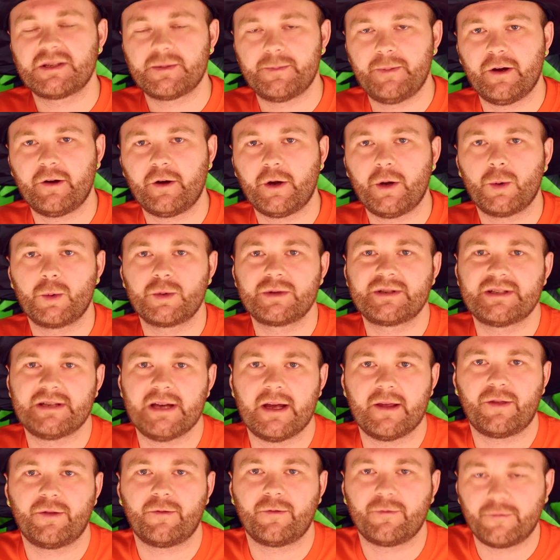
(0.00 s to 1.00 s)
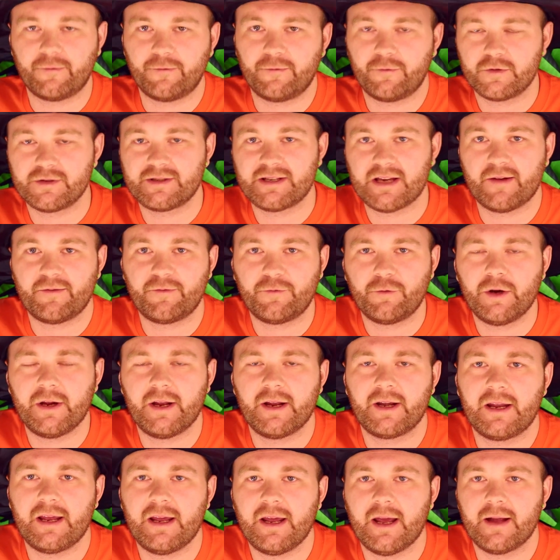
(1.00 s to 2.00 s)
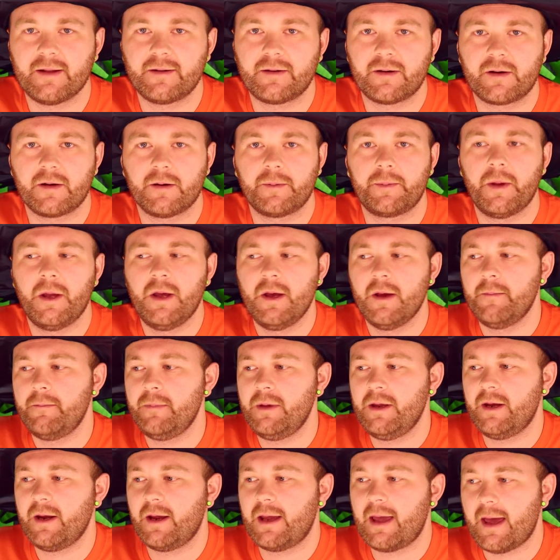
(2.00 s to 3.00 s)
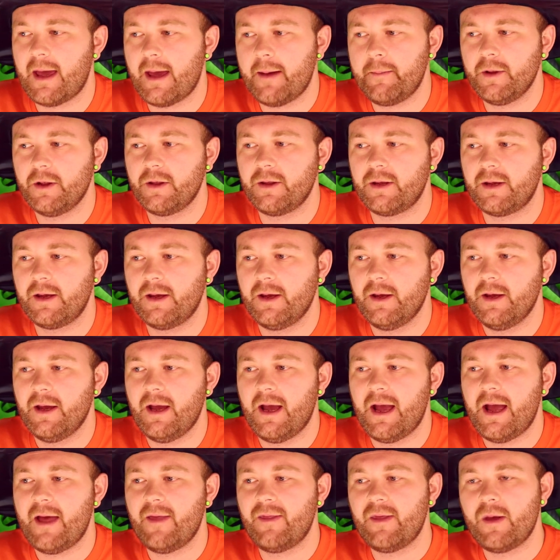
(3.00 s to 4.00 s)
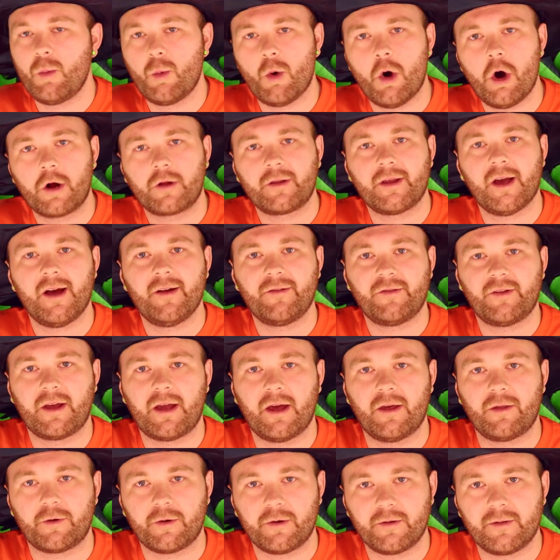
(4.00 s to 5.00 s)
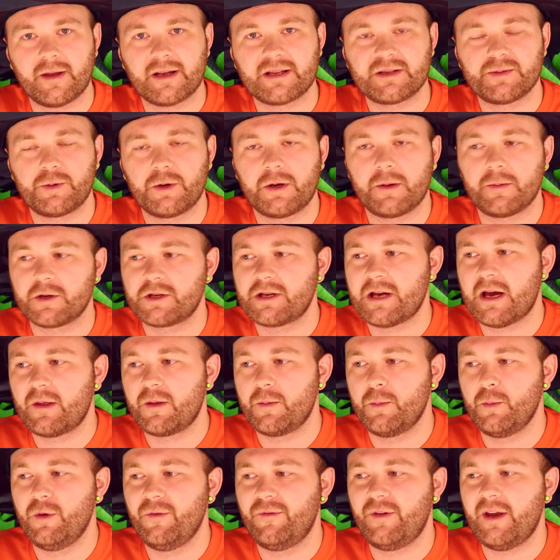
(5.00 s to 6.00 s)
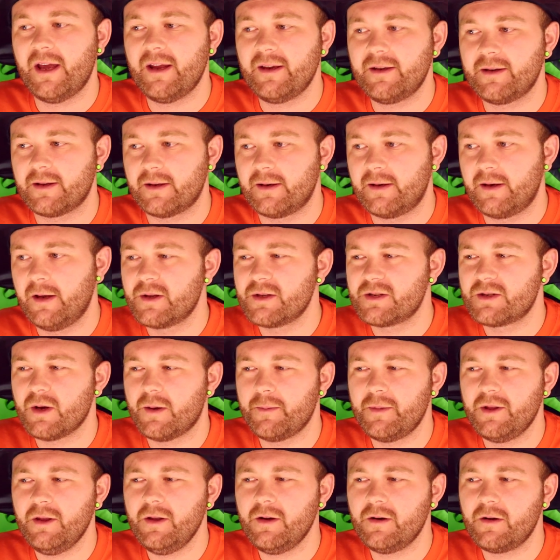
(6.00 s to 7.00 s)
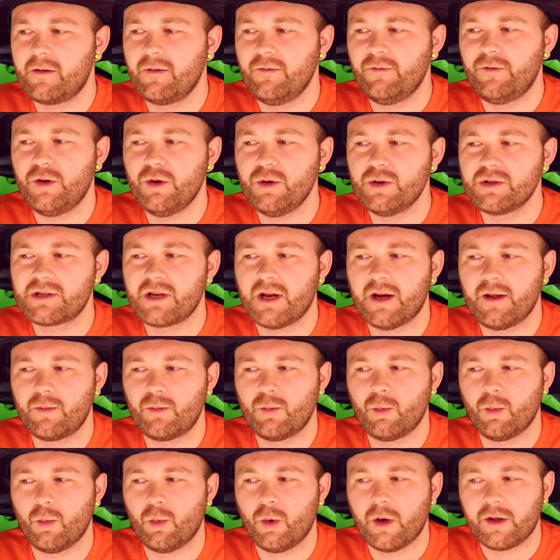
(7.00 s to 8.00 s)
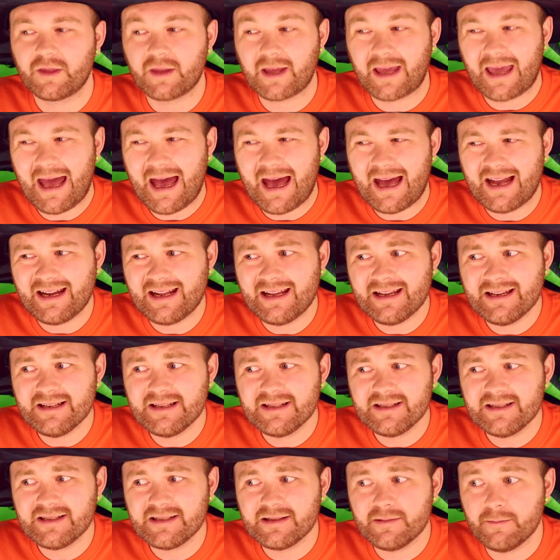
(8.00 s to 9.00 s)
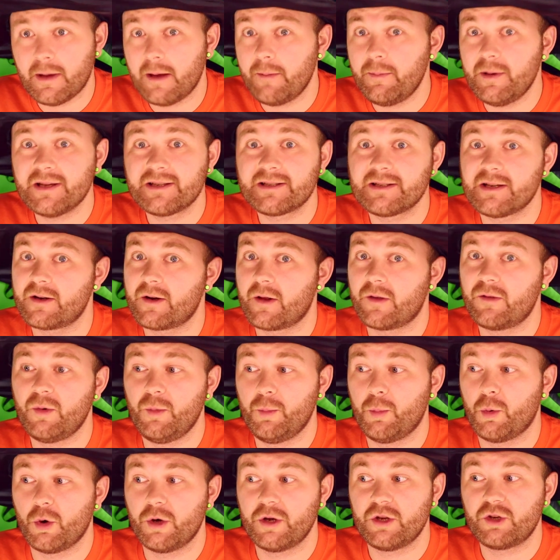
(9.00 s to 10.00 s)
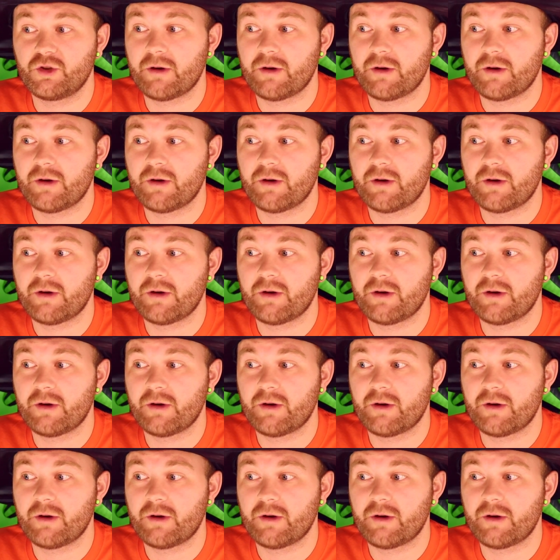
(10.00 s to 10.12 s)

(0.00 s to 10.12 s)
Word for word: spirit was set free set free and he ended up meeting Emily and they walked off together and that's pretty much how the movie ended. So I'm a little confused on what the cat is. Maybe it's another boy